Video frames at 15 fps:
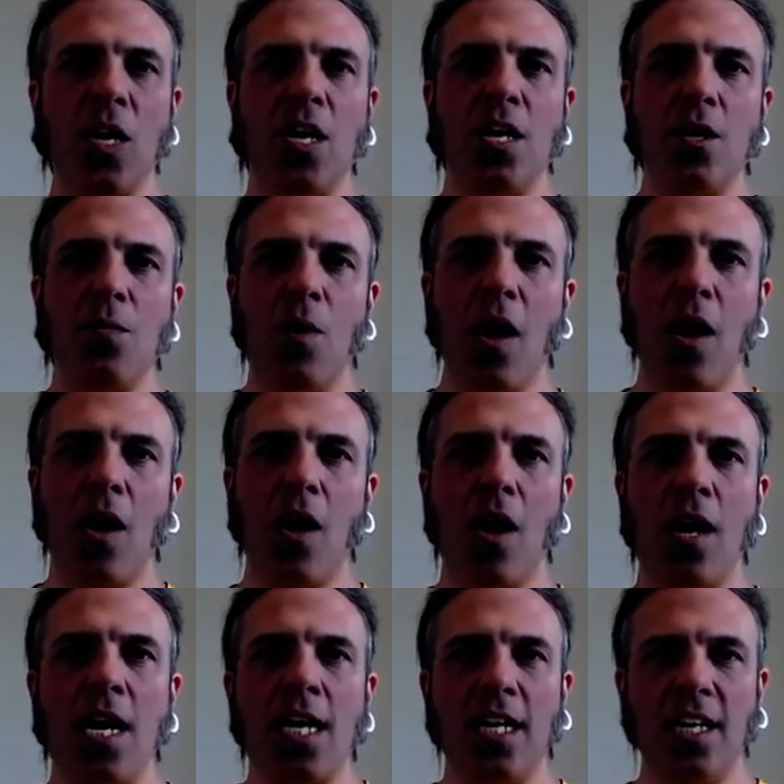who are
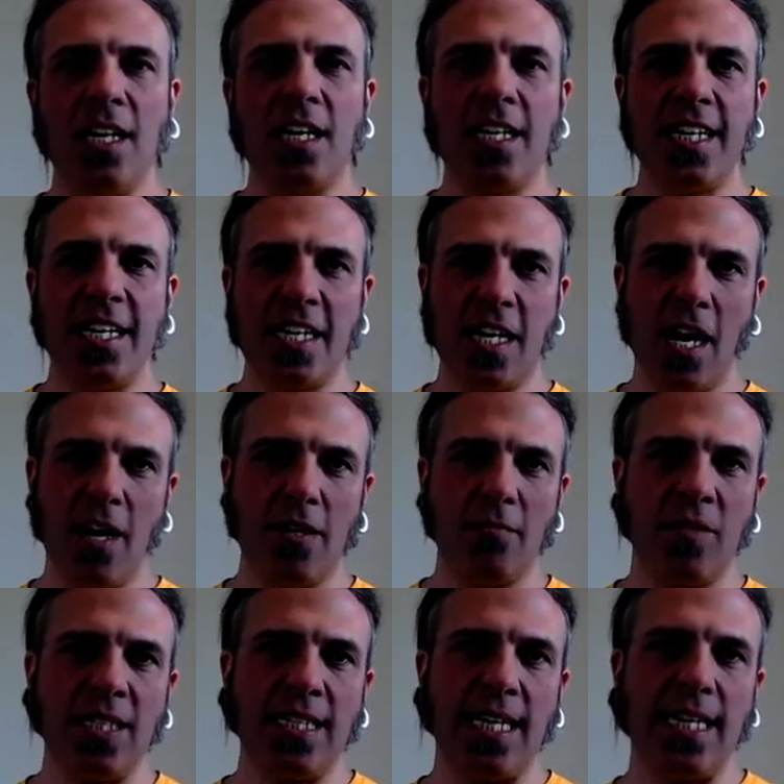learning at home
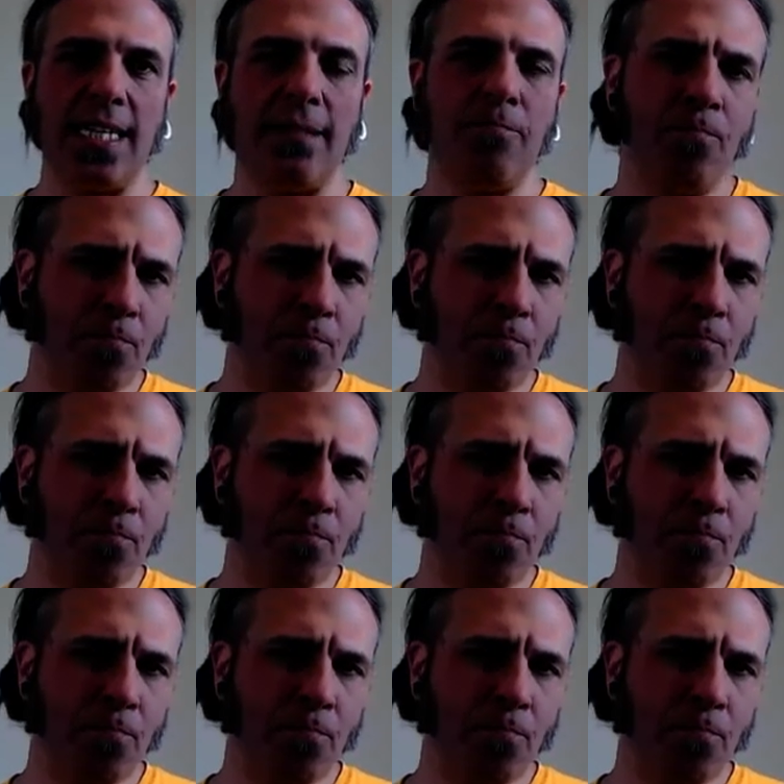today.